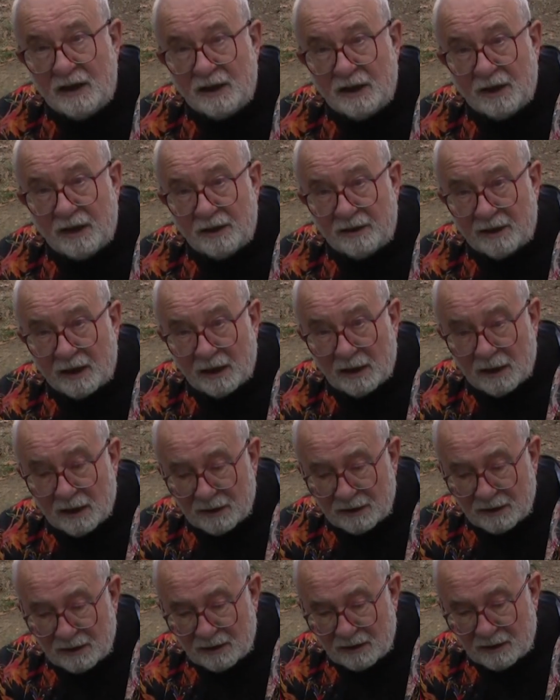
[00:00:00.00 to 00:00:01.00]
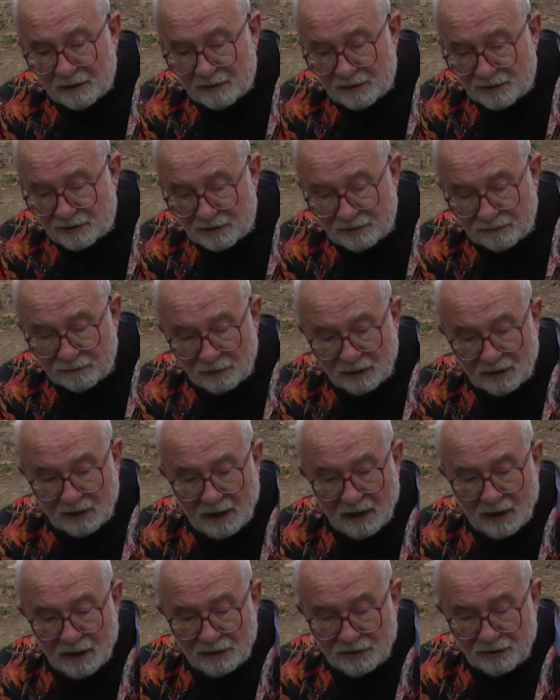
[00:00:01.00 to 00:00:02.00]
Here they are here. This is for a
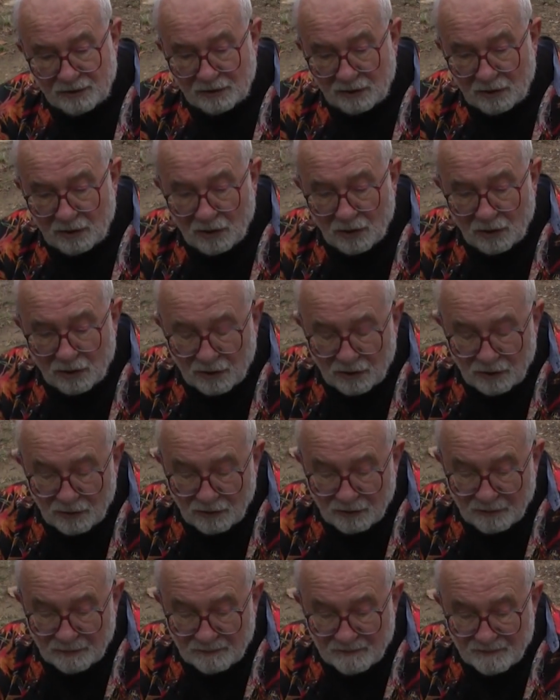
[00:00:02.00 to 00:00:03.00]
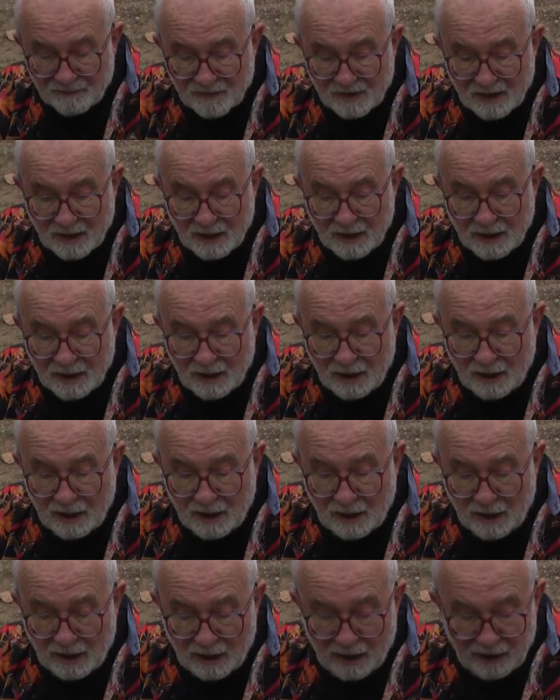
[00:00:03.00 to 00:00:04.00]
larger clock,
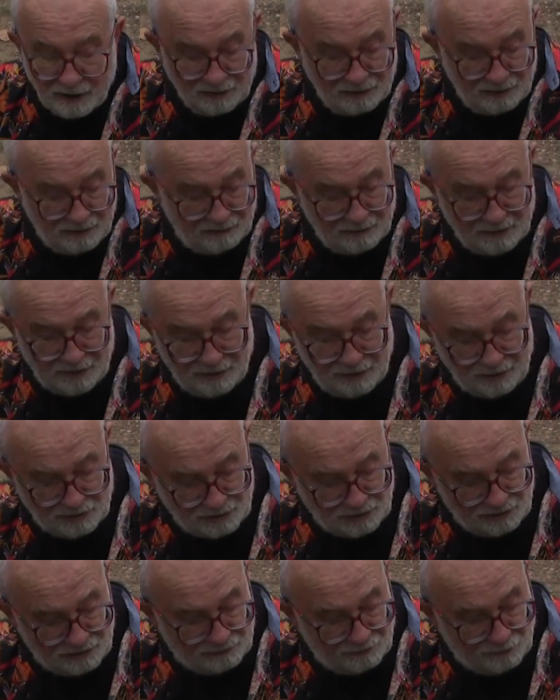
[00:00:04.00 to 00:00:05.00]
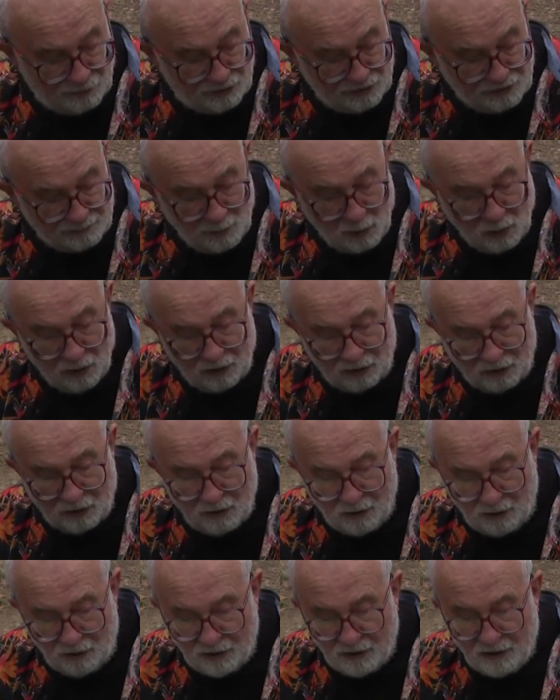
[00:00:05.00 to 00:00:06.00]
and this is for a smaller
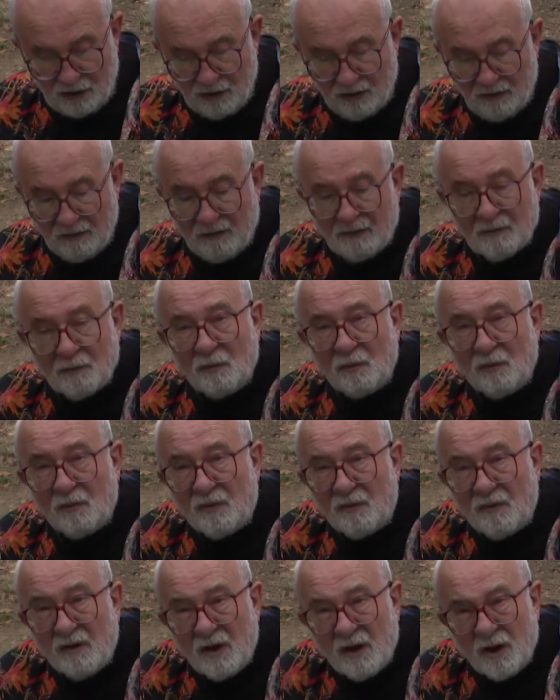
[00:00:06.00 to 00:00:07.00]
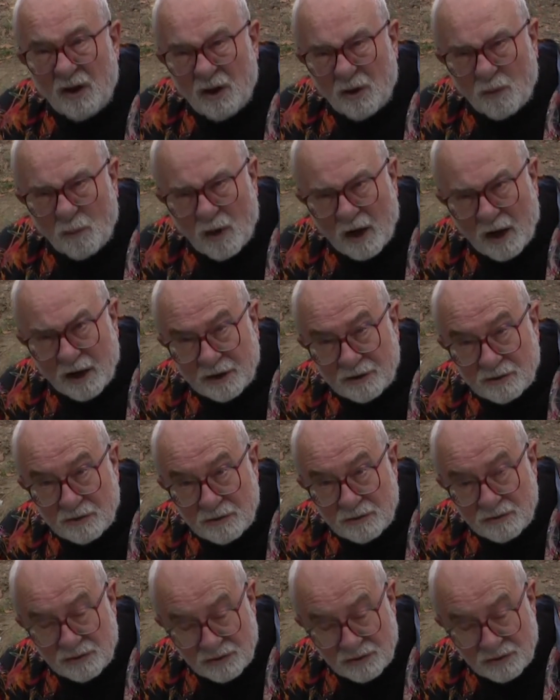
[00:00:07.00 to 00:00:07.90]
clock. Why two